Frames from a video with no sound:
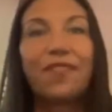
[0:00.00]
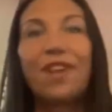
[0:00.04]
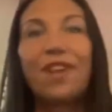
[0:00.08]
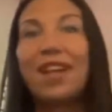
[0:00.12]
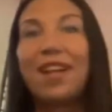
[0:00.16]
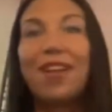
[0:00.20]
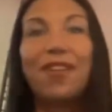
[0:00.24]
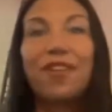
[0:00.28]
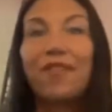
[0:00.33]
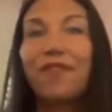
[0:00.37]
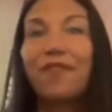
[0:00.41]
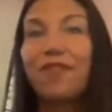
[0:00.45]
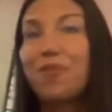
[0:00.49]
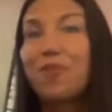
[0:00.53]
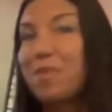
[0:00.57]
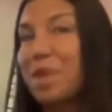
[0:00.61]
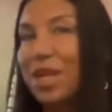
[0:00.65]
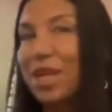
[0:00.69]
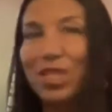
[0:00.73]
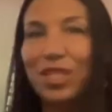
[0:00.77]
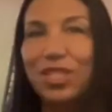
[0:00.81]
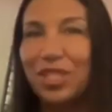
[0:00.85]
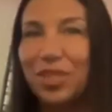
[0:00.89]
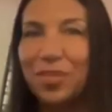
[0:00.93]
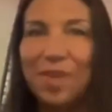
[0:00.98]
find out
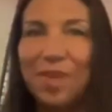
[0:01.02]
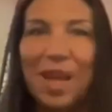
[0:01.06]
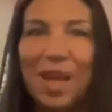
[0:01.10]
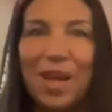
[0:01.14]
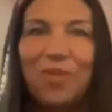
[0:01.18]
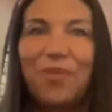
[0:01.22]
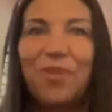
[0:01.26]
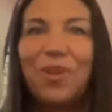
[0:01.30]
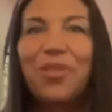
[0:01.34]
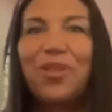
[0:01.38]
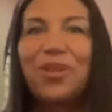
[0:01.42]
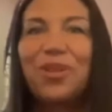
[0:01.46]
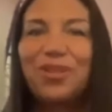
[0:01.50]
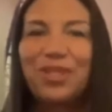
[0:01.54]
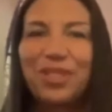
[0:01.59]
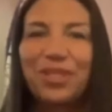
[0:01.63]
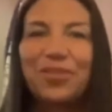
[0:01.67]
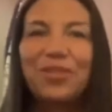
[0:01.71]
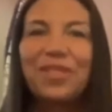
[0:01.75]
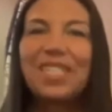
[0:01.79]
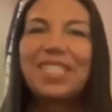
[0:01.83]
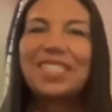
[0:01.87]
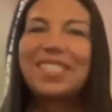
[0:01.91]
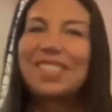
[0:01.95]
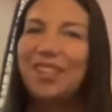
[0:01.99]
information about what they're
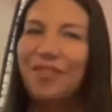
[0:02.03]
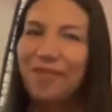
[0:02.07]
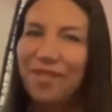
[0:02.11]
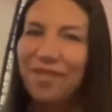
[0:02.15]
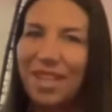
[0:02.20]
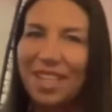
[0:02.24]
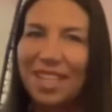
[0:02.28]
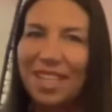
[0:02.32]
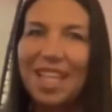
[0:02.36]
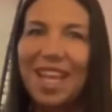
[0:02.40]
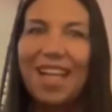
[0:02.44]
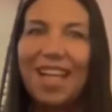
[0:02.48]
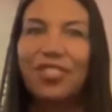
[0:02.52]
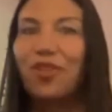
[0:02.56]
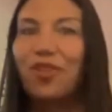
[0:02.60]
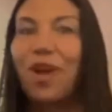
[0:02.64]
doing, stuff like that.